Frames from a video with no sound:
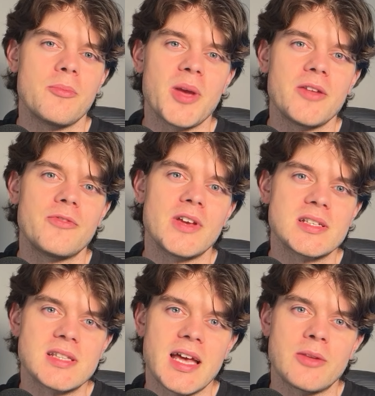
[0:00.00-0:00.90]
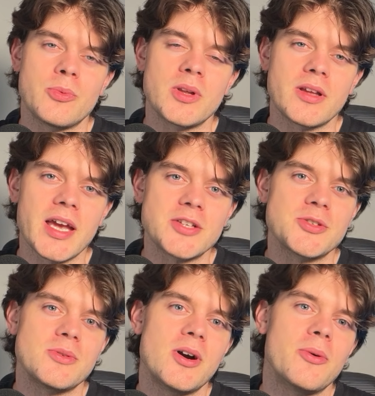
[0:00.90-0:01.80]
main things that will get
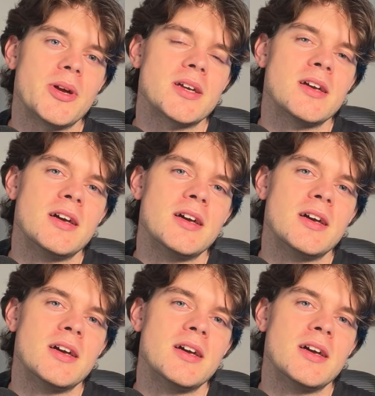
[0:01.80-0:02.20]
you going.